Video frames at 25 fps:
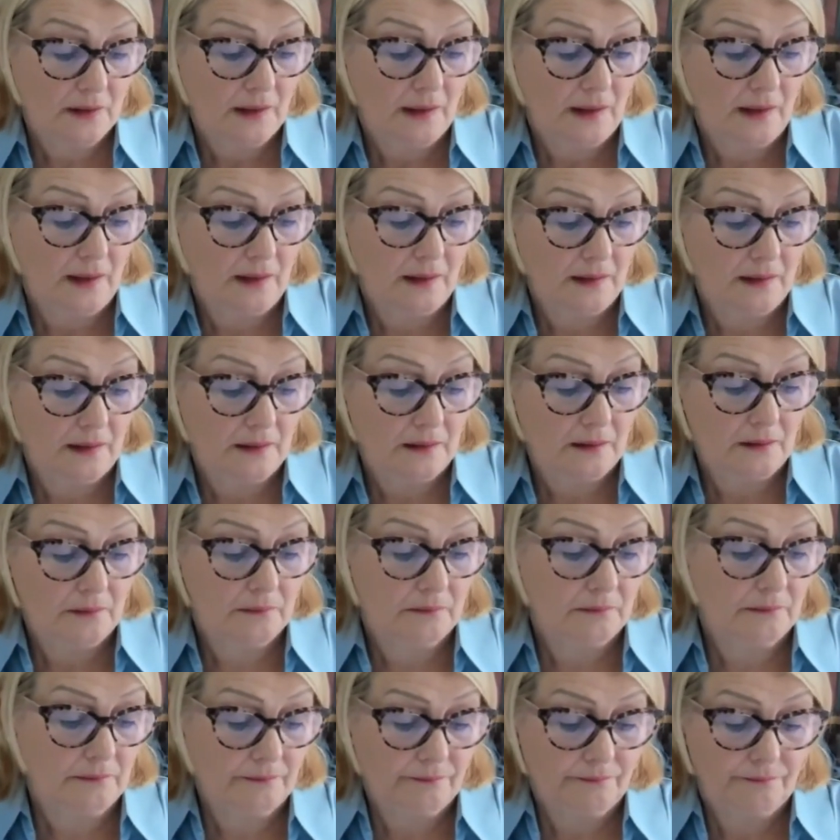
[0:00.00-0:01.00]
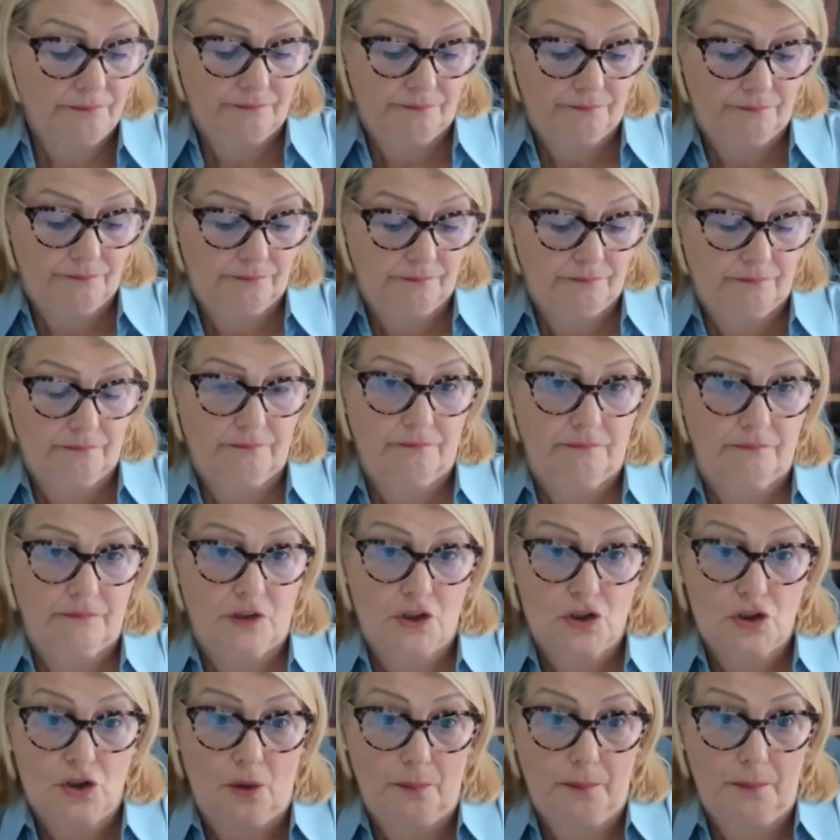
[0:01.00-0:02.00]
the
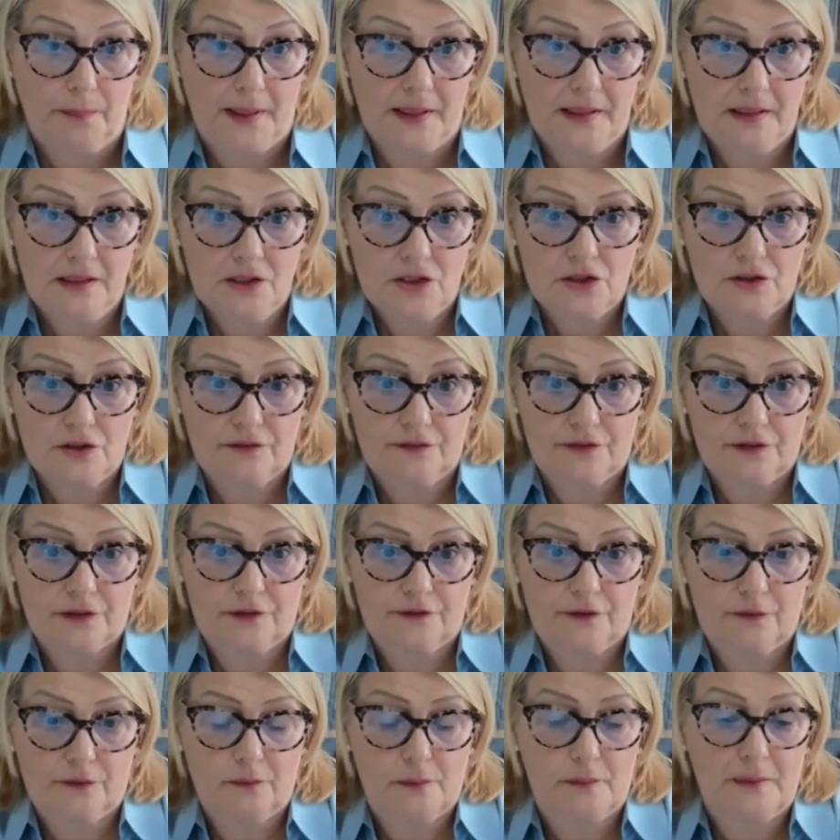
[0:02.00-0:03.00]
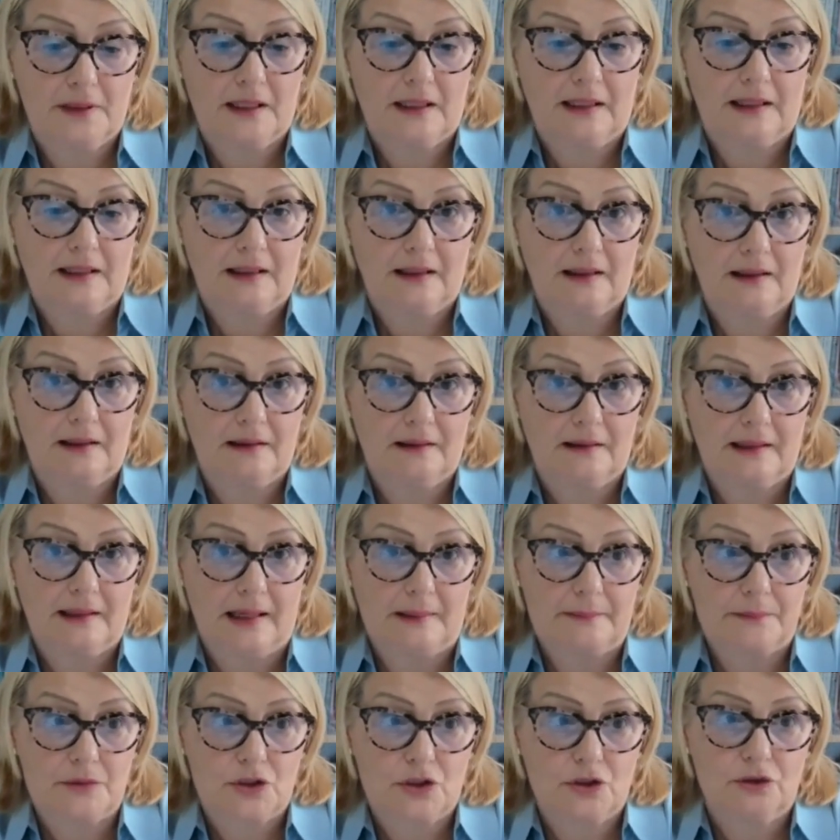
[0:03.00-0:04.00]
shop page for the For Women
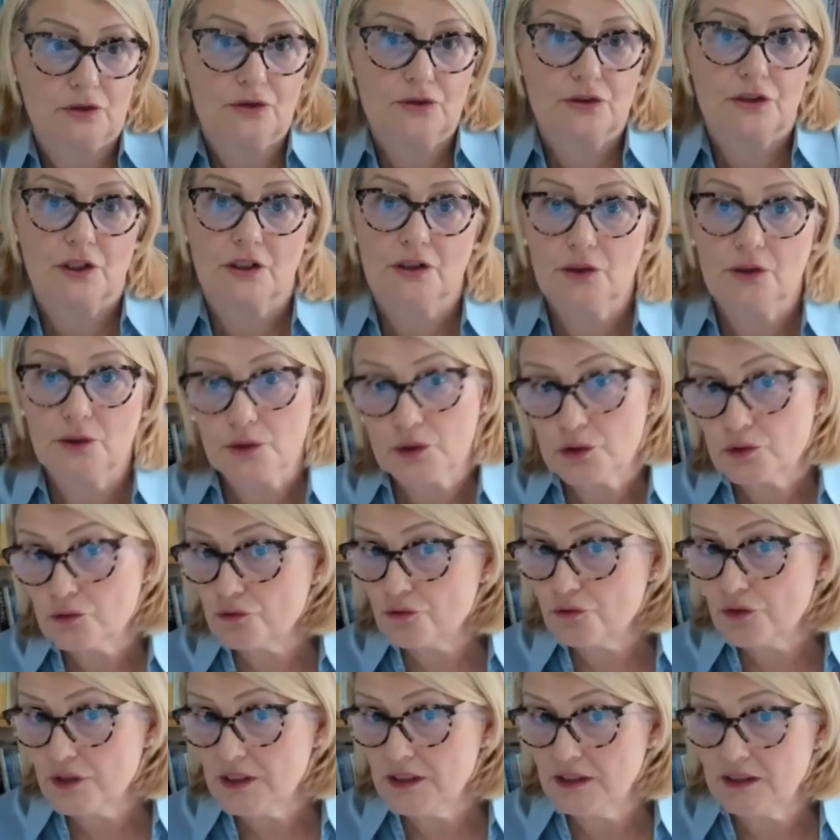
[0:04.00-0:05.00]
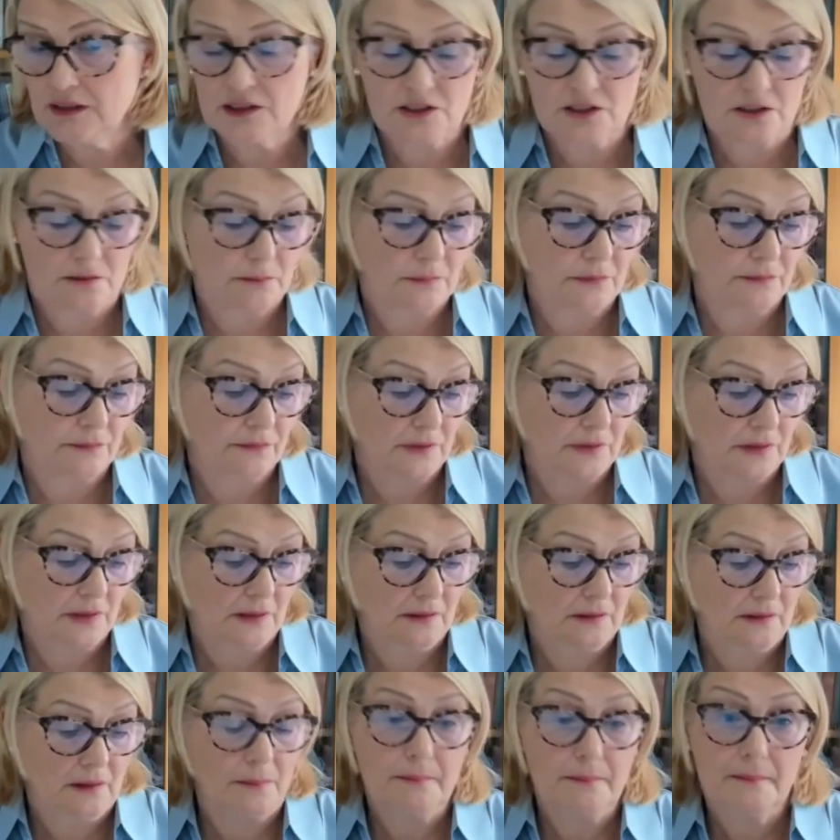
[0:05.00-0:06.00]
capsules, and you can read some of
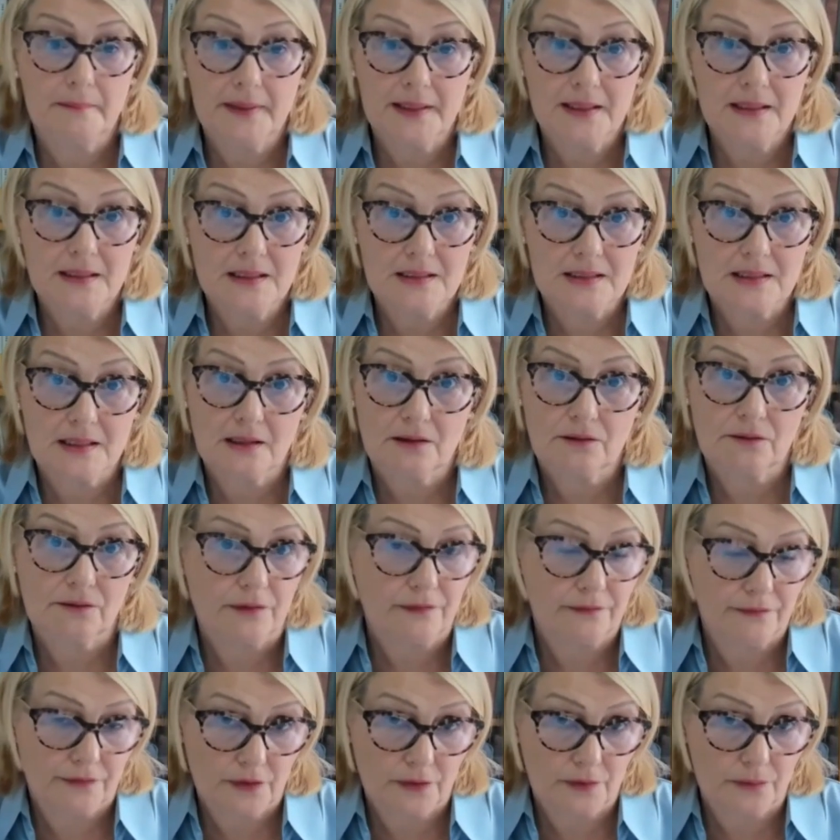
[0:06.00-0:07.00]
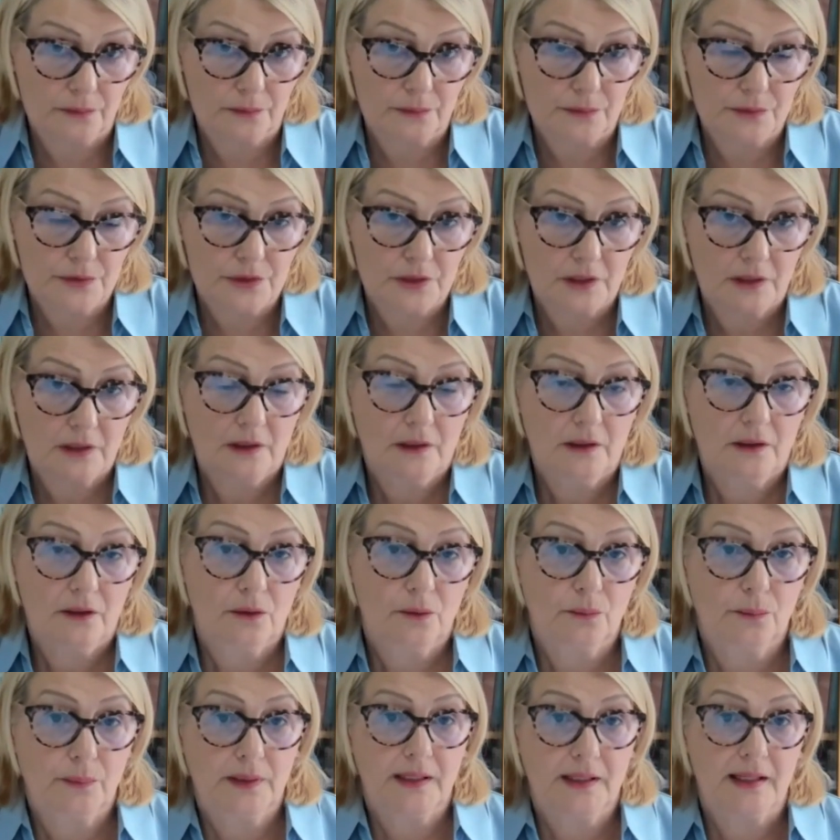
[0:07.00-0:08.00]
the amazing reviews
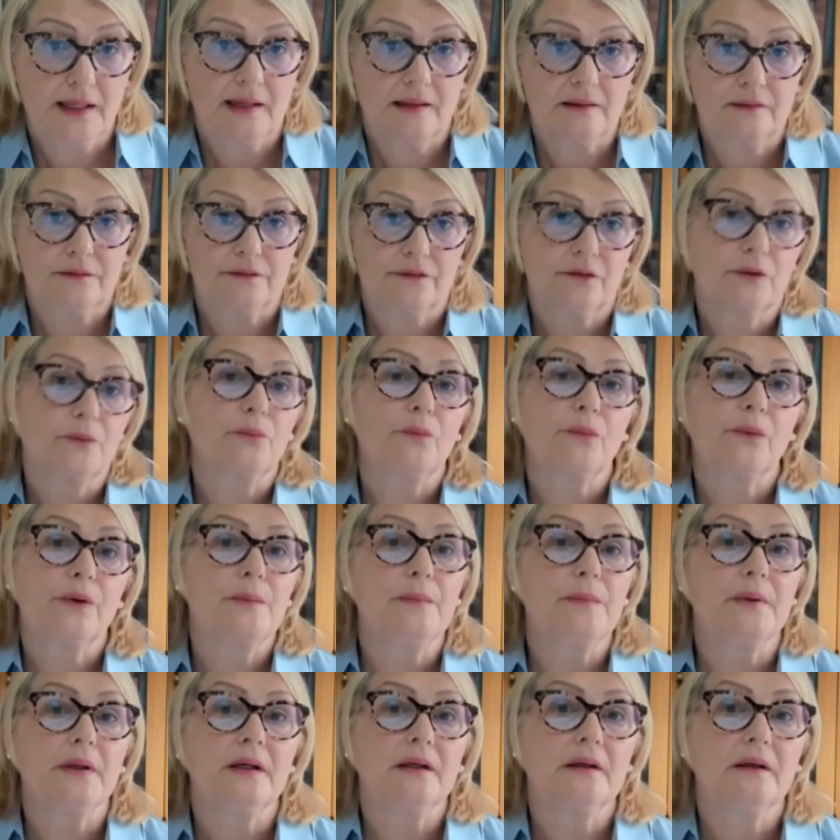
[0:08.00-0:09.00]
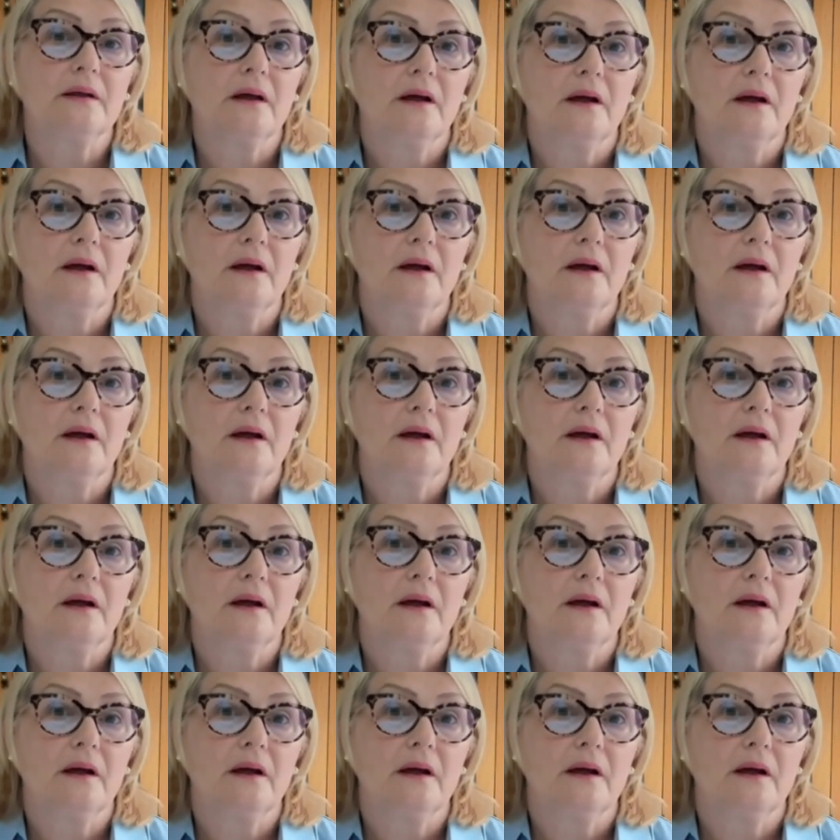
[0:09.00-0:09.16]
we get from women